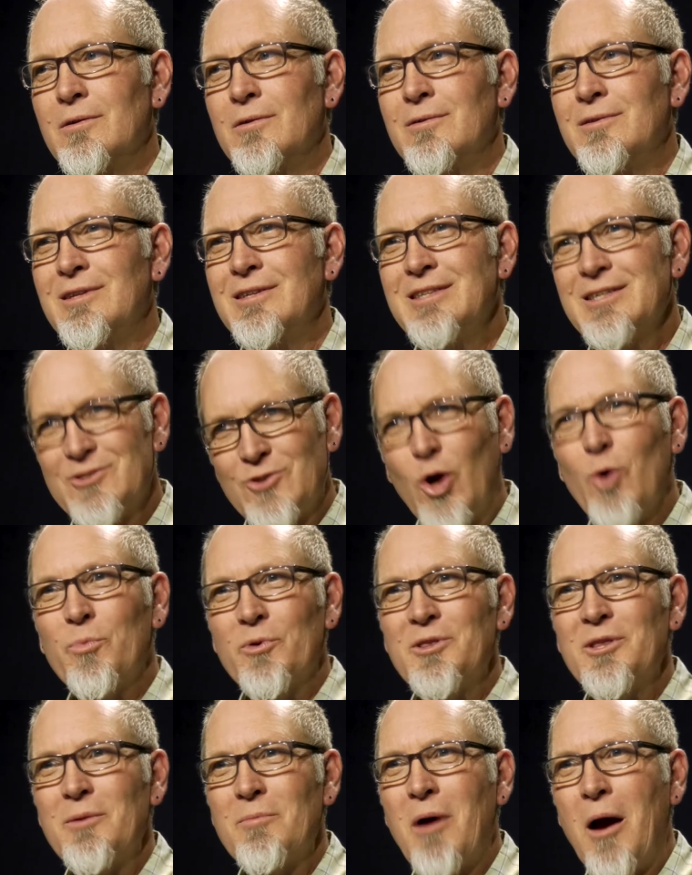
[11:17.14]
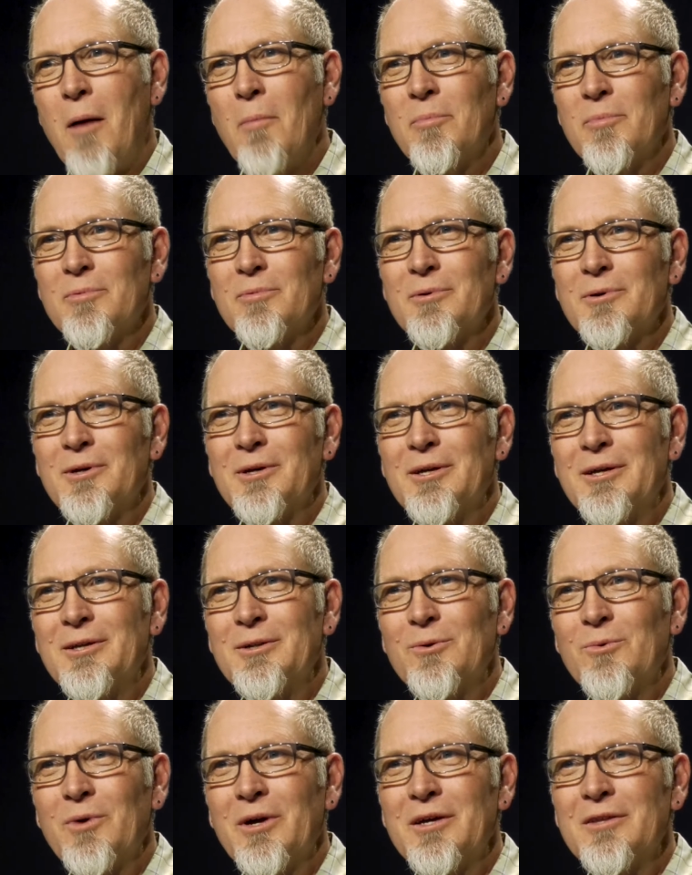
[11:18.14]
Did this open them up in
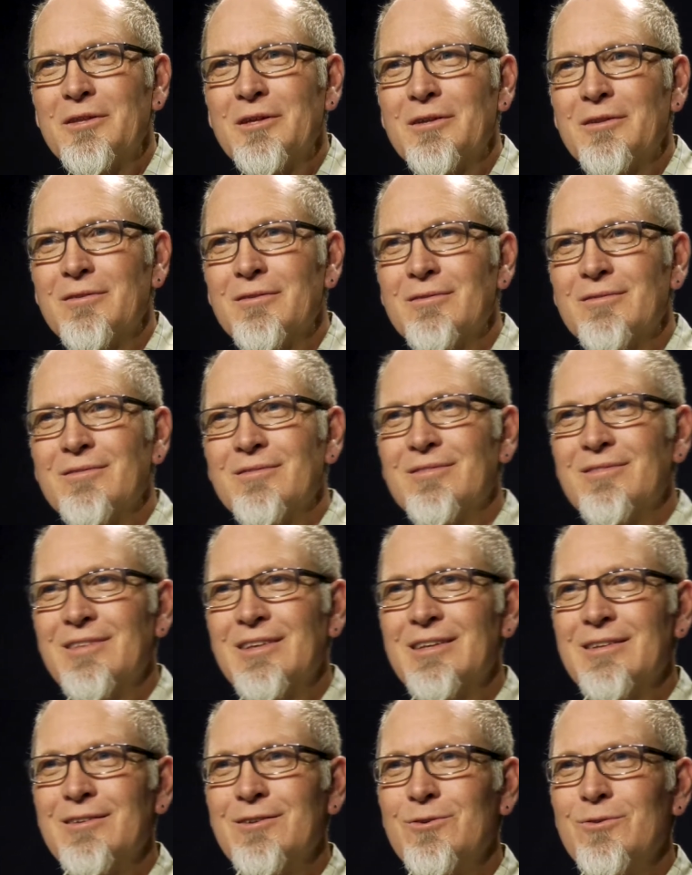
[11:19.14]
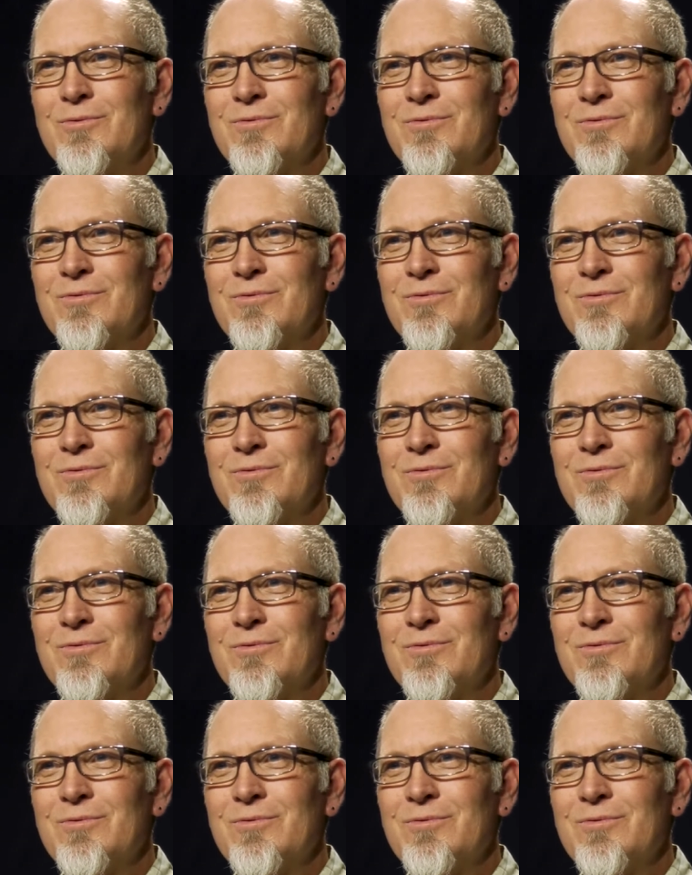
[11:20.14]
a way that you